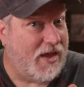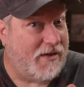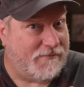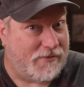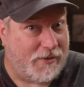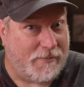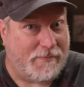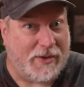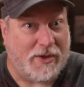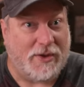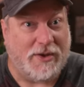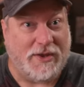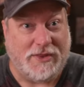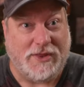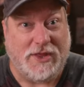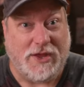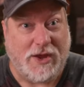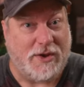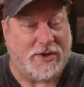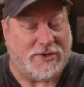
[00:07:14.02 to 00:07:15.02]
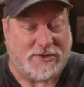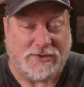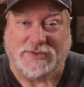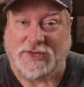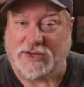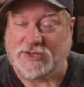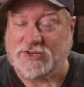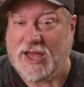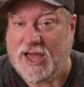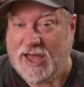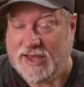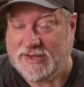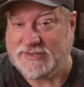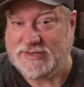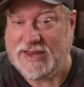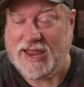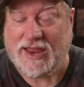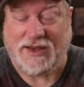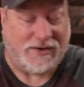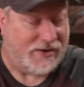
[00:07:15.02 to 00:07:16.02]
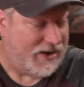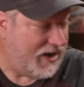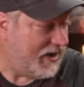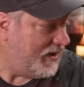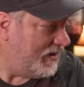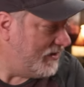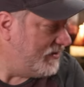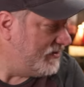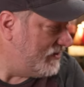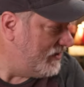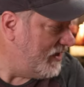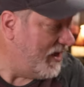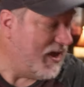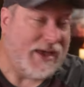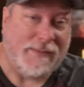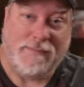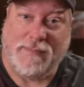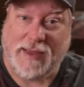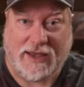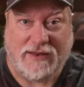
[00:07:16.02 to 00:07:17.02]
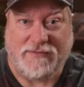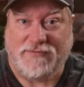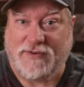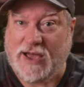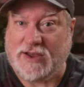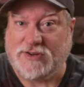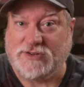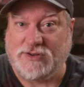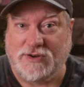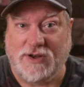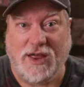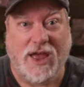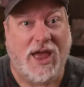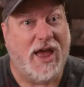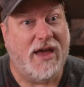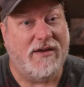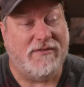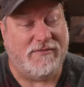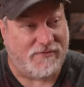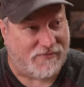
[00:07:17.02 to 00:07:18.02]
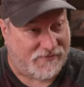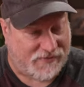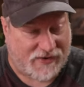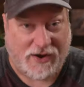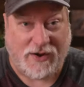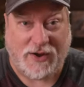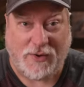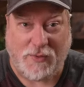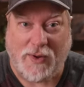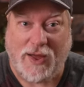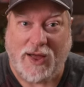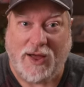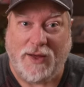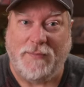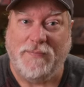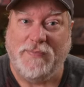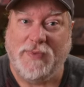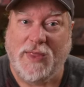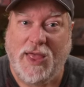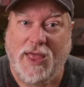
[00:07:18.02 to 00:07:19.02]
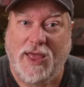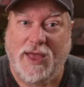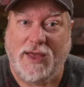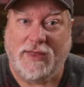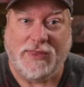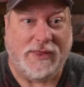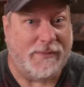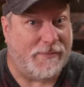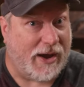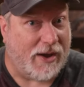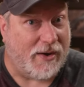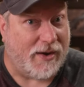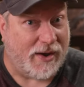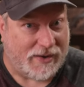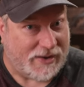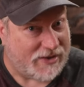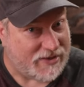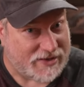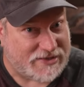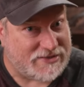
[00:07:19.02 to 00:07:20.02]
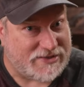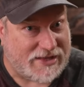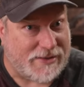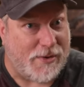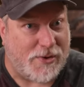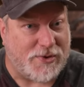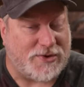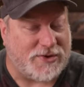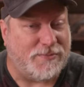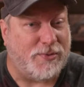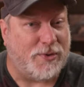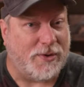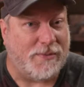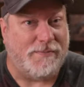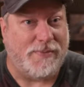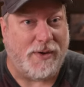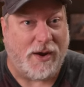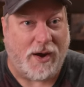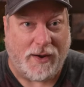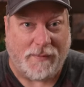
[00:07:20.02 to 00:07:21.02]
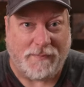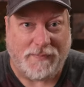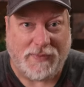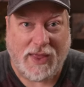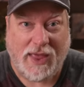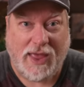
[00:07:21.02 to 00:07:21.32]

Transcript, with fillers: for building the unit to such a high standard. It is manufactured very well. The bearing is the most important part.